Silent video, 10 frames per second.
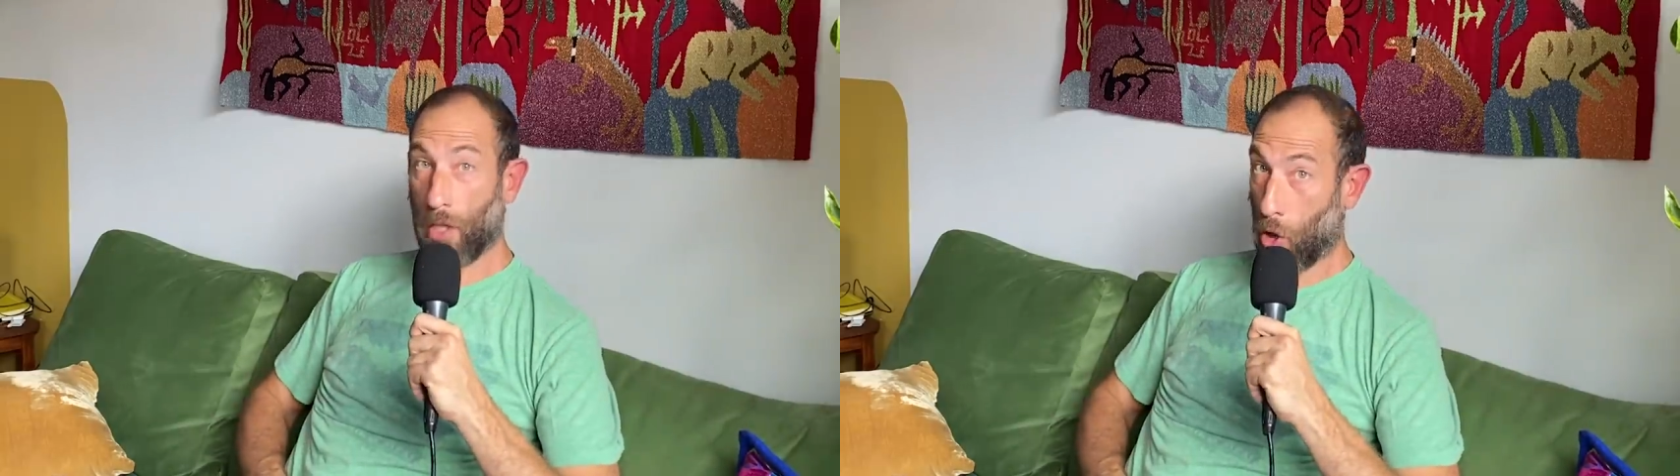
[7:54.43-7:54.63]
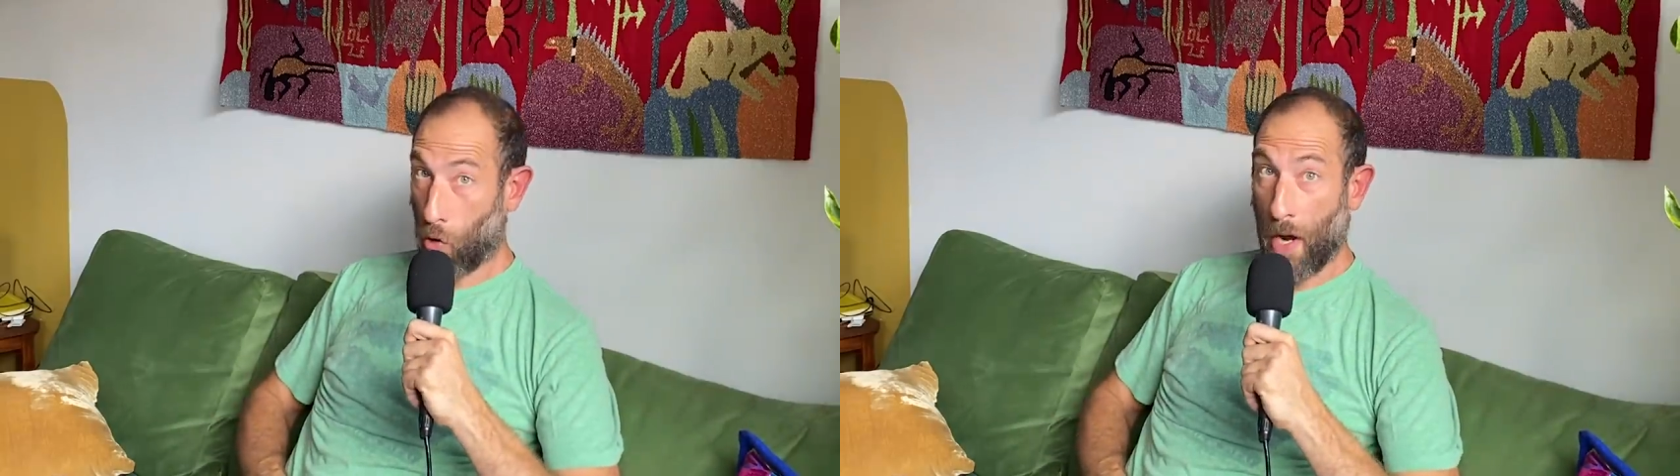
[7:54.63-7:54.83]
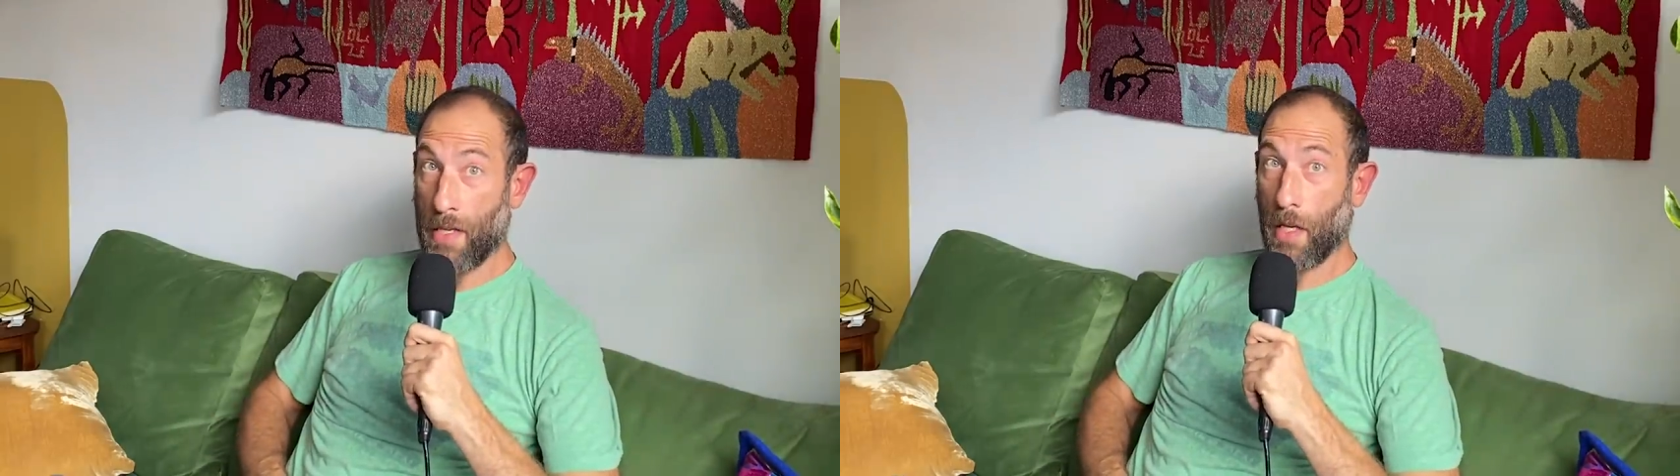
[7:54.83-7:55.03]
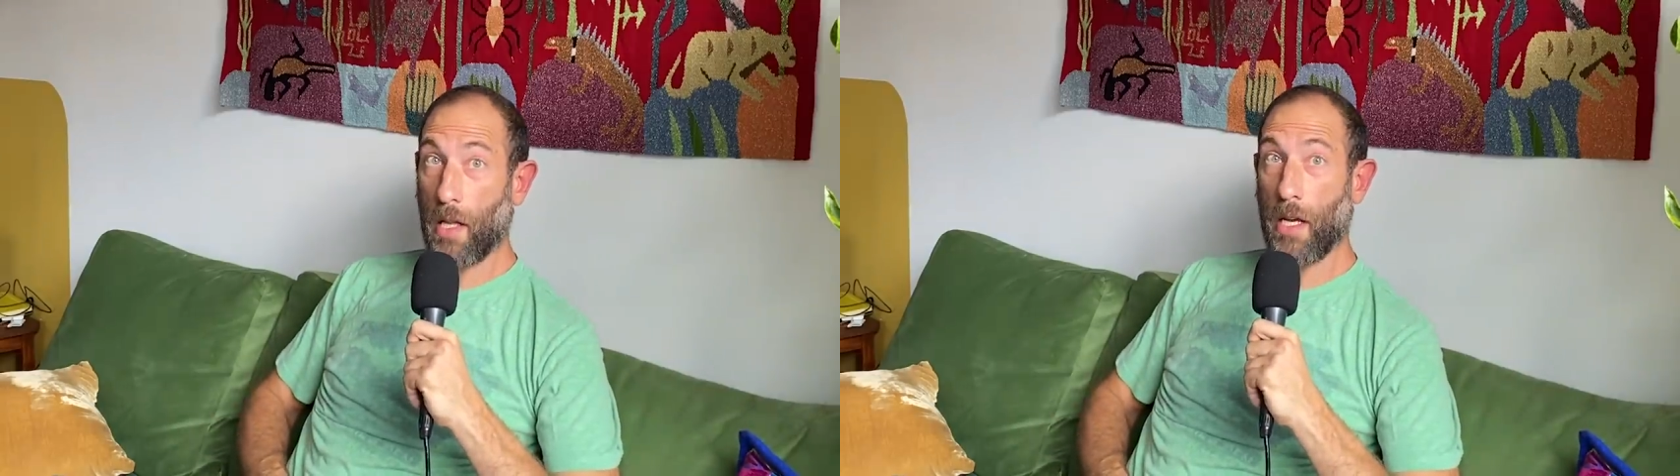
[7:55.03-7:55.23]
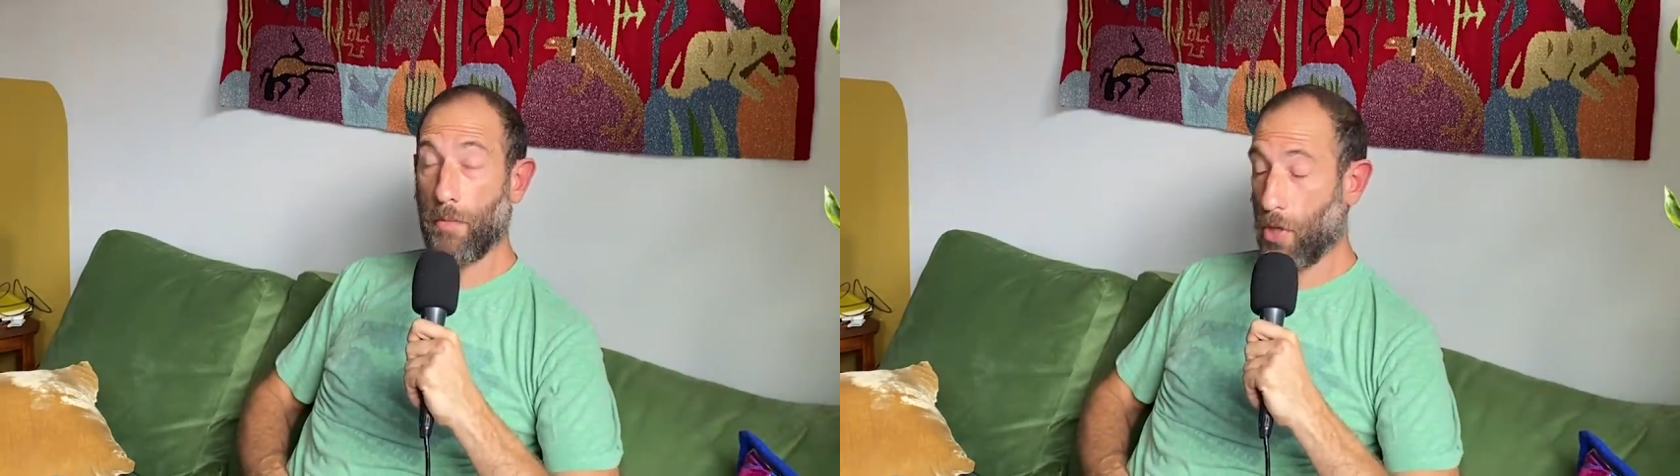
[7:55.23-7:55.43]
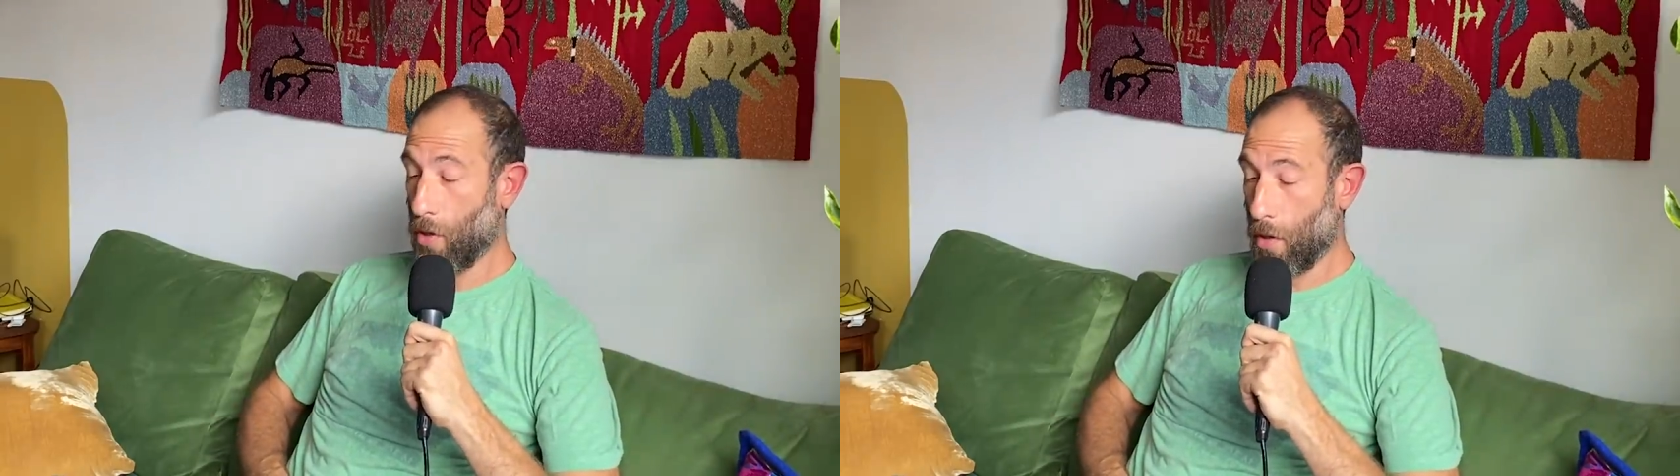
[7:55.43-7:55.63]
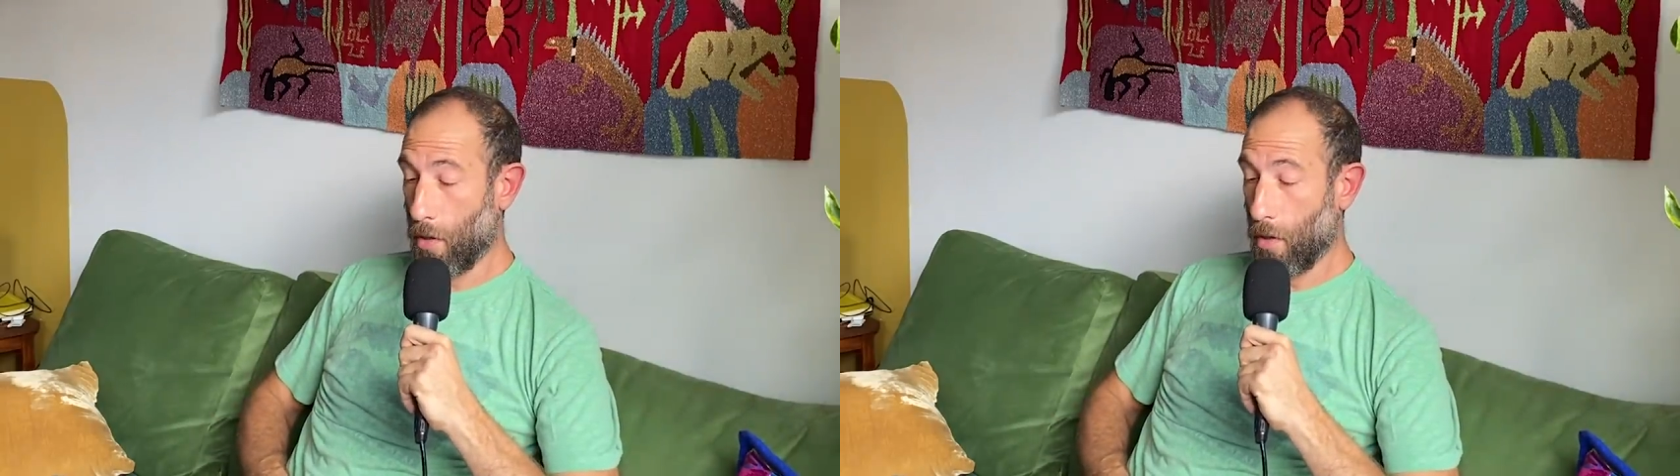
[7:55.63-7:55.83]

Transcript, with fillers: a crazy claim, dude.